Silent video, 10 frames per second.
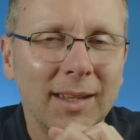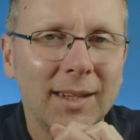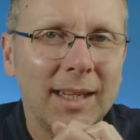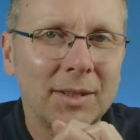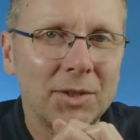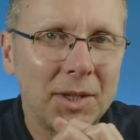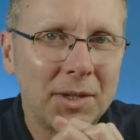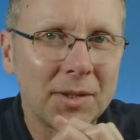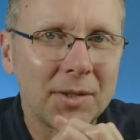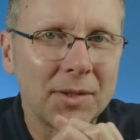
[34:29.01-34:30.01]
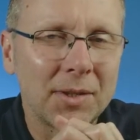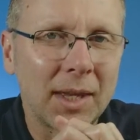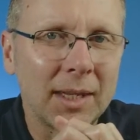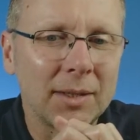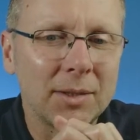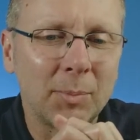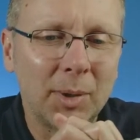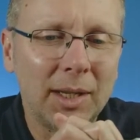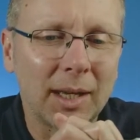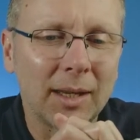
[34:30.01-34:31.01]
Now Jesus is saying to
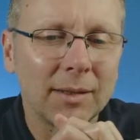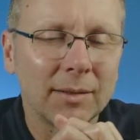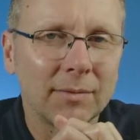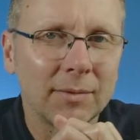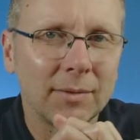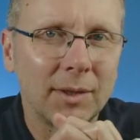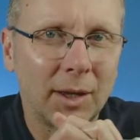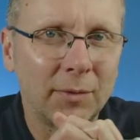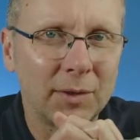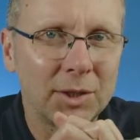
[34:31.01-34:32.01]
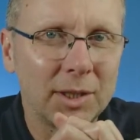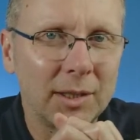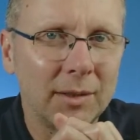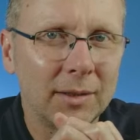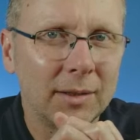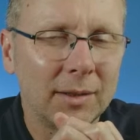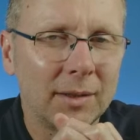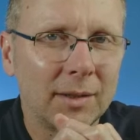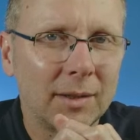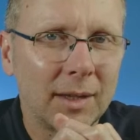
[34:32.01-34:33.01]
Peter, go fishing,
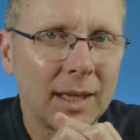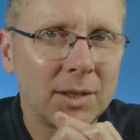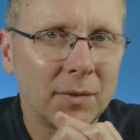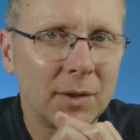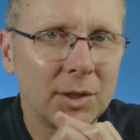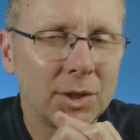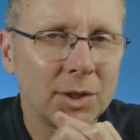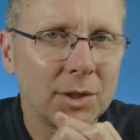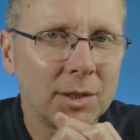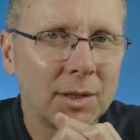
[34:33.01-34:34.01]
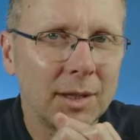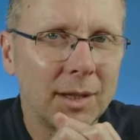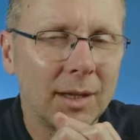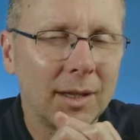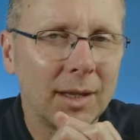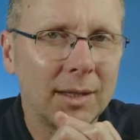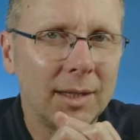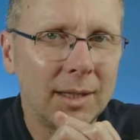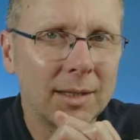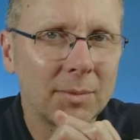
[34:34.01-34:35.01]
catch a fish, and
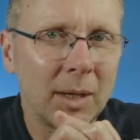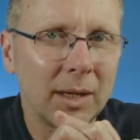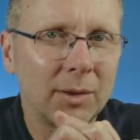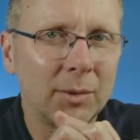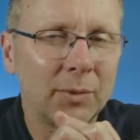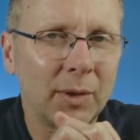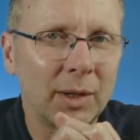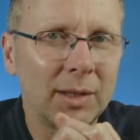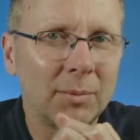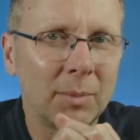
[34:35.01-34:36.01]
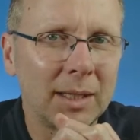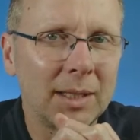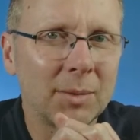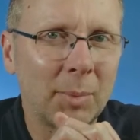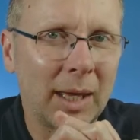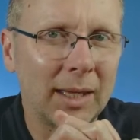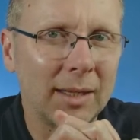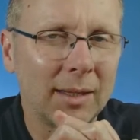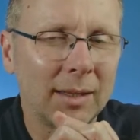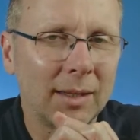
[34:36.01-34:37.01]
in its mouth you'll find the money to pay
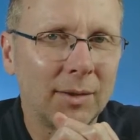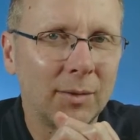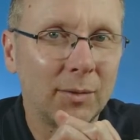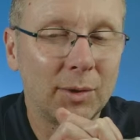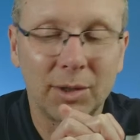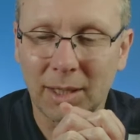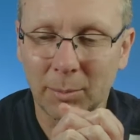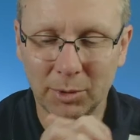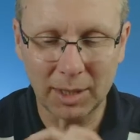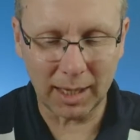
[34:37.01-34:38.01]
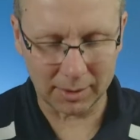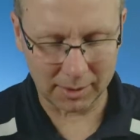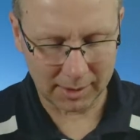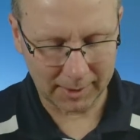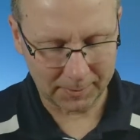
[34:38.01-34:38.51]
for the temple tax.